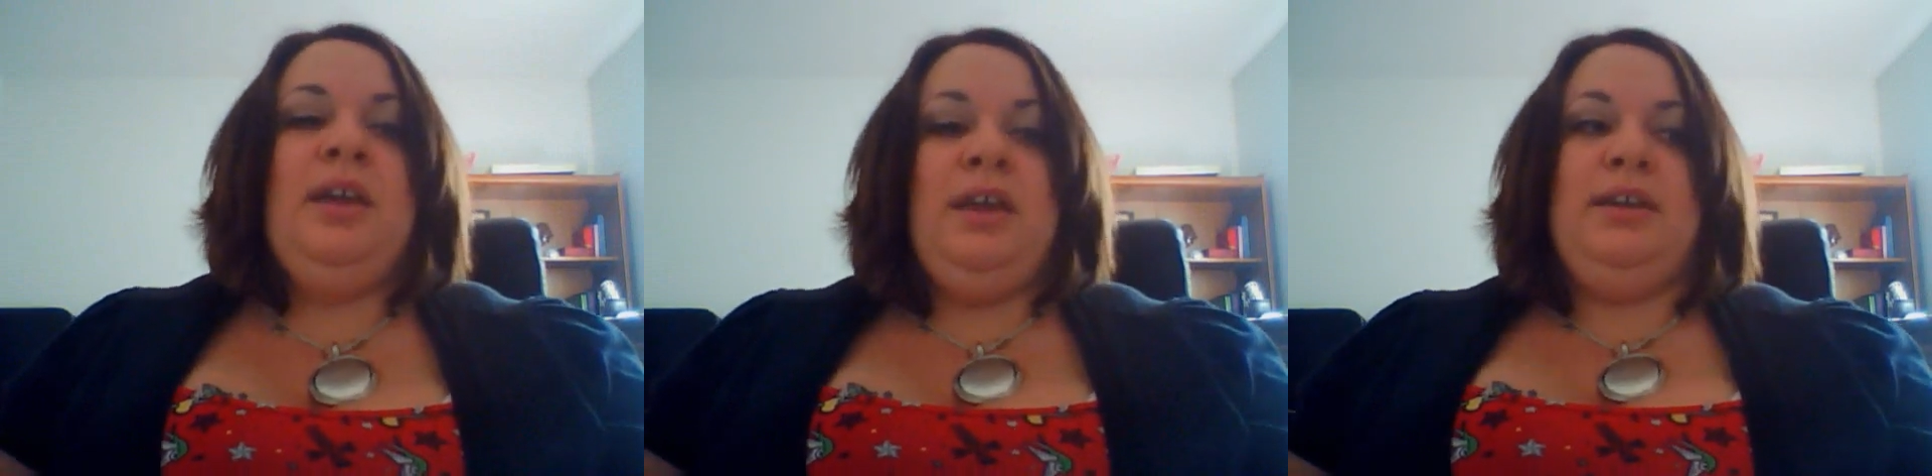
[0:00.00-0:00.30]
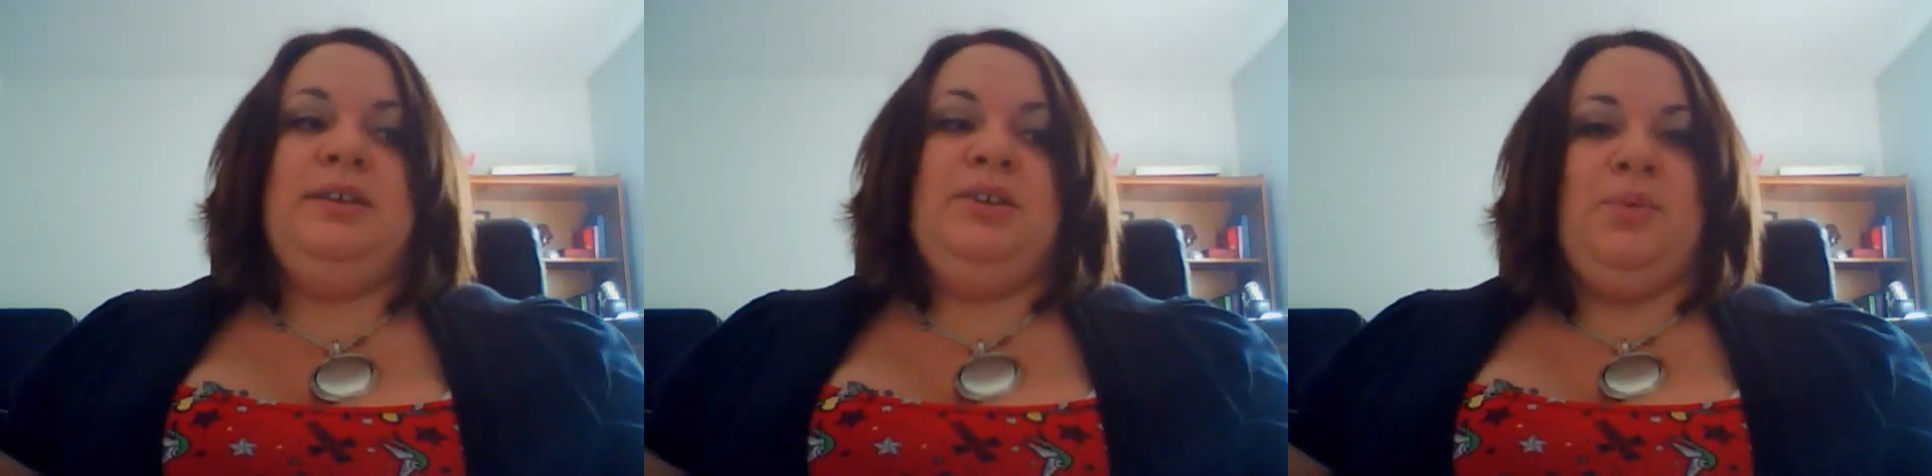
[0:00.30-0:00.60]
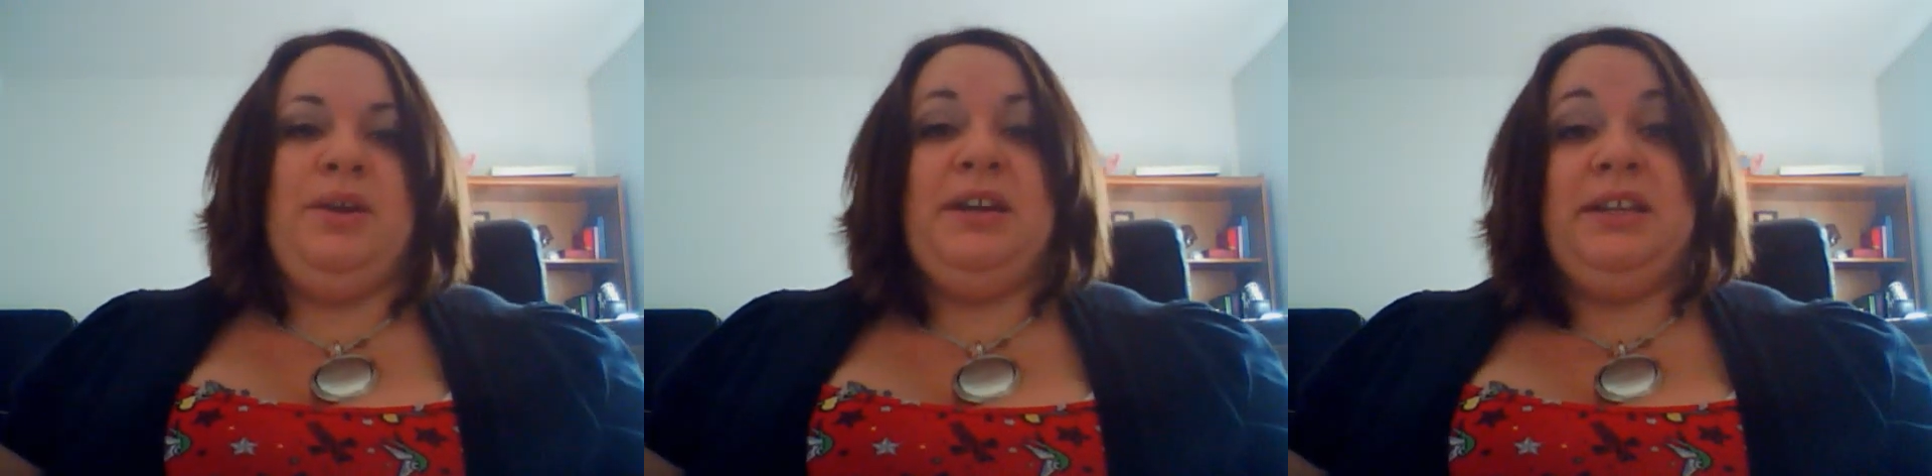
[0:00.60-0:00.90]
and I
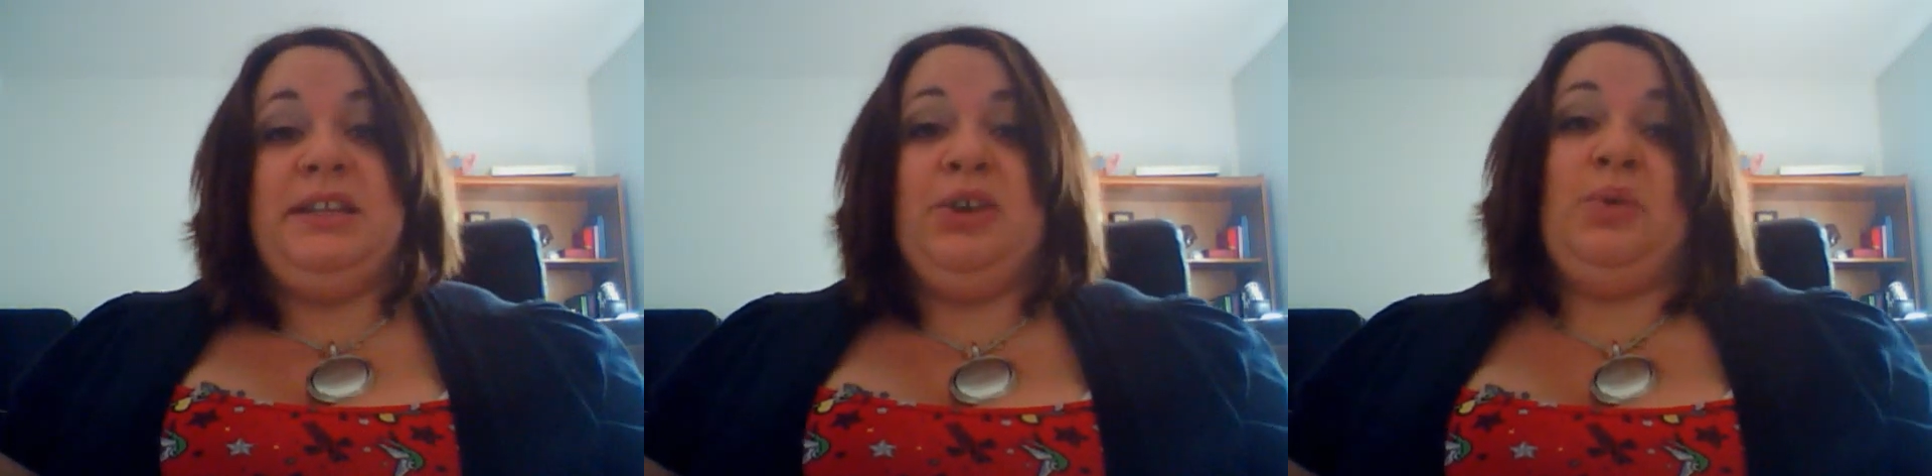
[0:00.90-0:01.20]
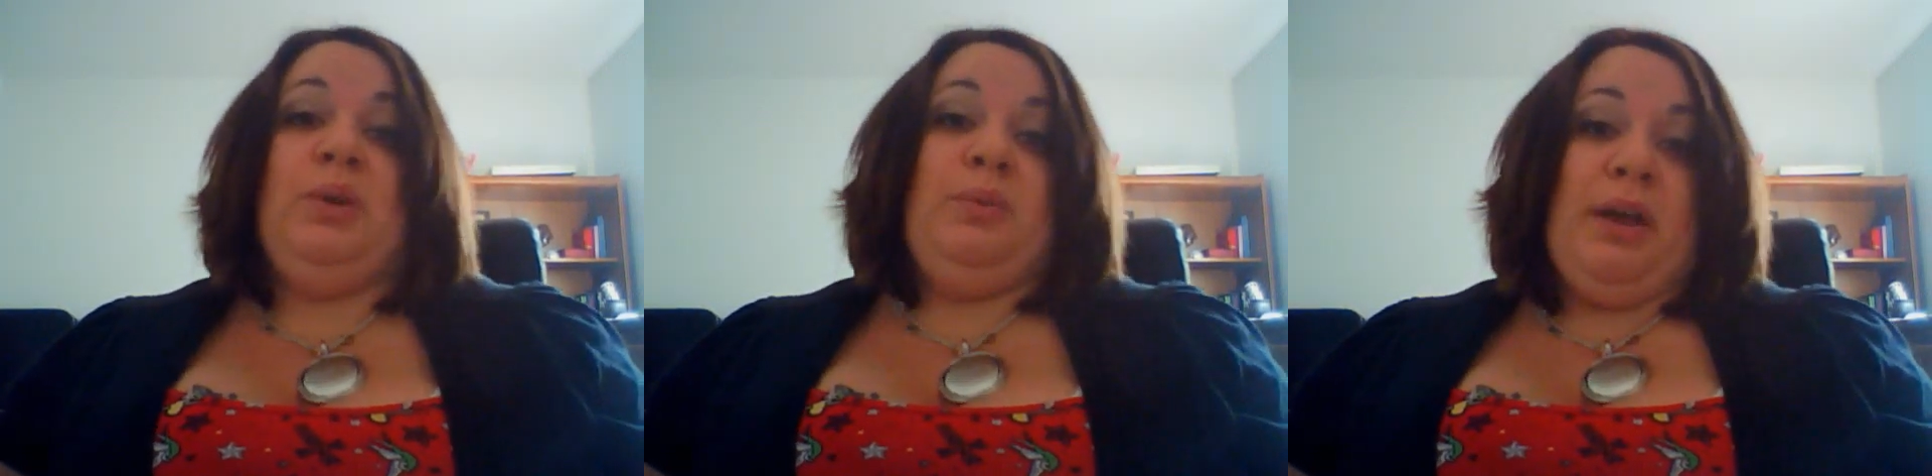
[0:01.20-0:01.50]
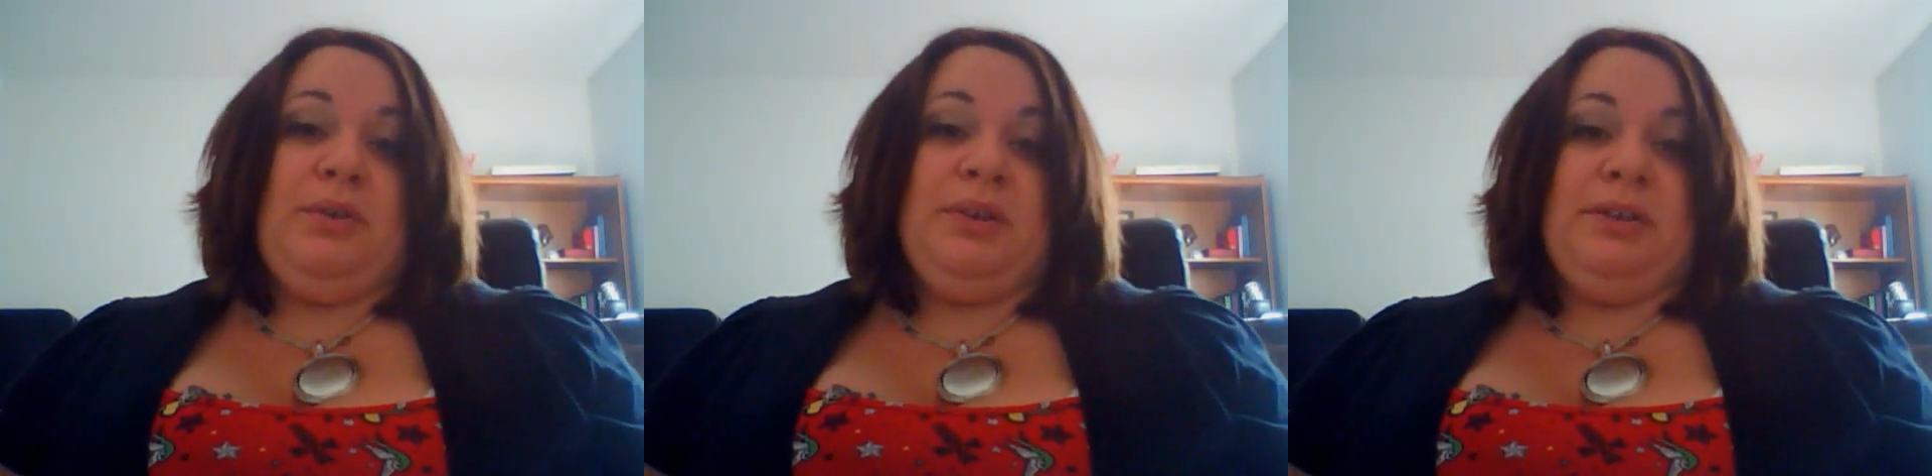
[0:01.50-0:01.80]
didn't want anything
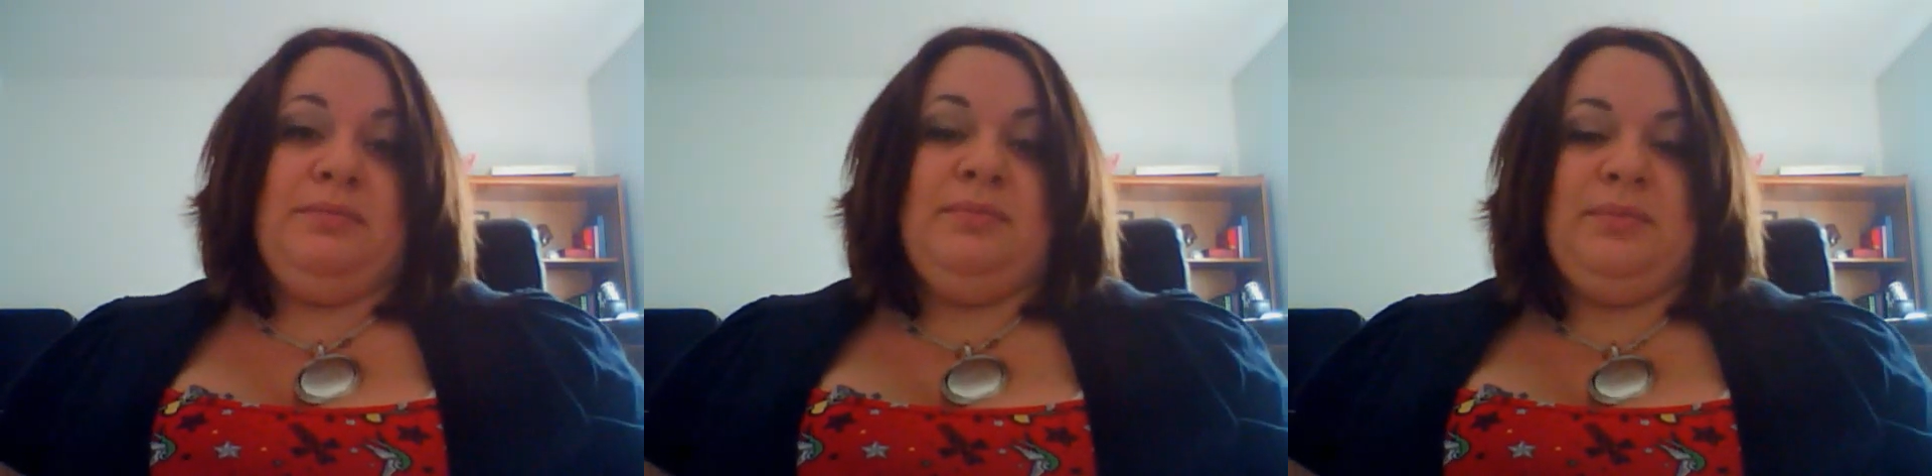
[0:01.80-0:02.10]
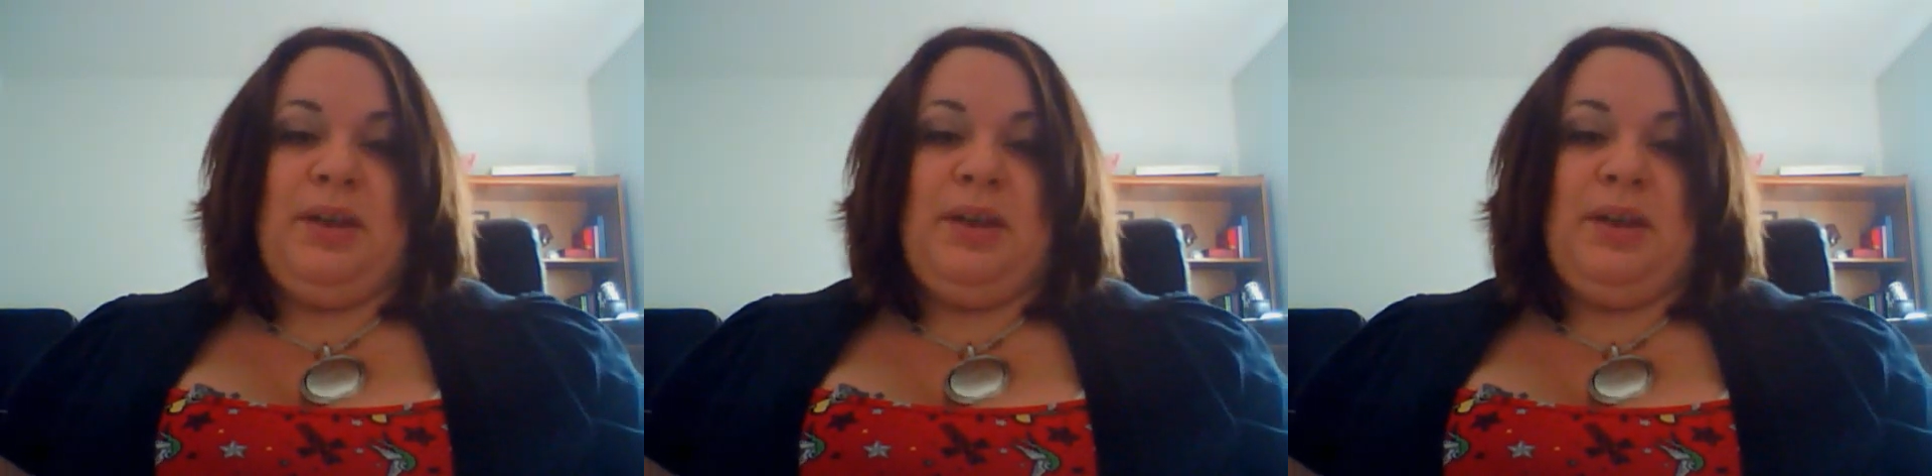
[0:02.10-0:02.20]
rerouted.